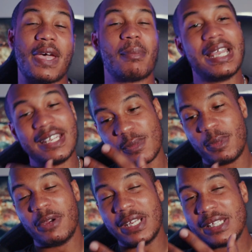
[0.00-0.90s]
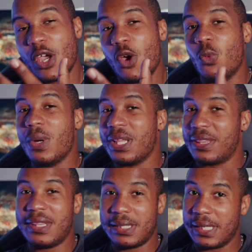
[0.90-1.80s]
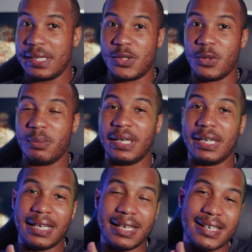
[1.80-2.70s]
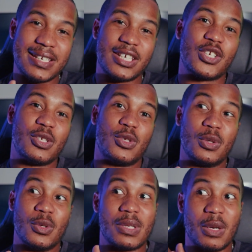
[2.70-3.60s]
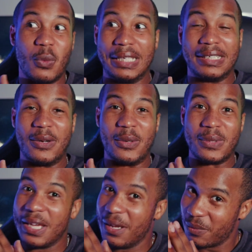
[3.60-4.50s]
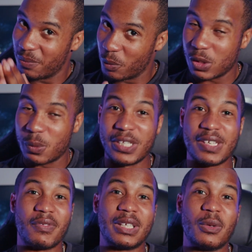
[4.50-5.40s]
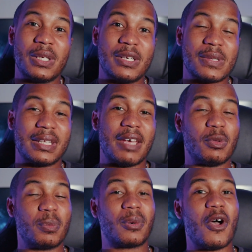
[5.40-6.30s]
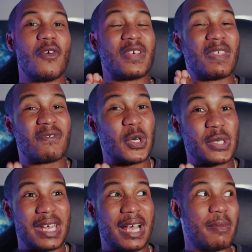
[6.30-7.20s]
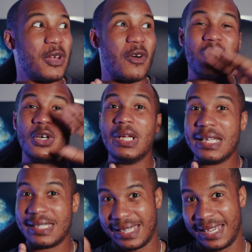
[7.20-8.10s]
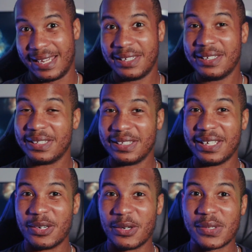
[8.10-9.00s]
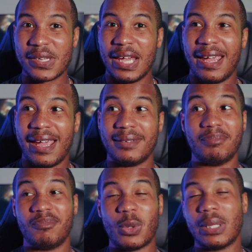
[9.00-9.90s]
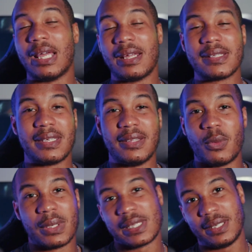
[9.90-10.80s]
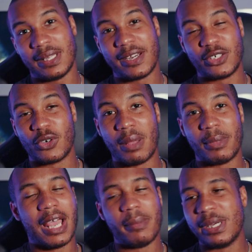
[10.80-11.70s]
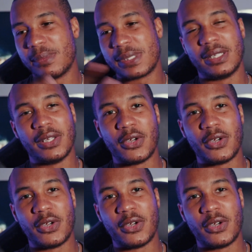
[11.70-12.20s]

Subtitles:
that. My experience with the Z2 Mini, in addition to using Windows, more specifically Windows 11 Pro, for the first time in over 10 years. And well, honestly, there wasn't a lot of drama. I mean, I'm still a